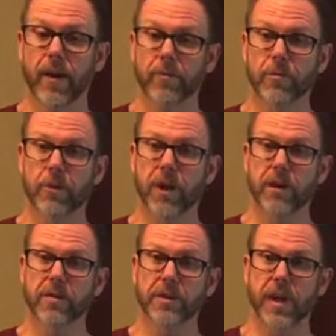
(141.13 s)
From what I
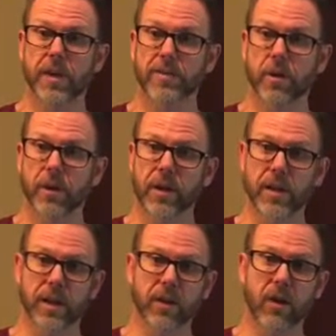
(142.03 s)
understand, it's already
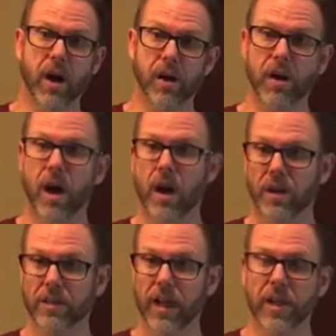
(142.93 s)
getting a lot on
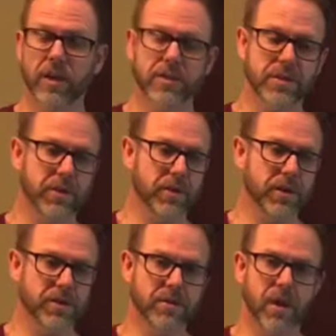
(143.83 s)
Octane, on
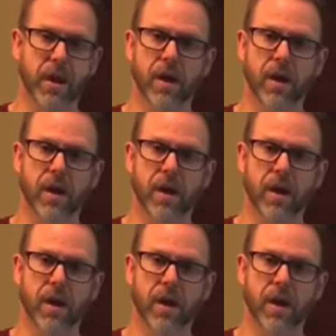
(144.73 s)
Sirius.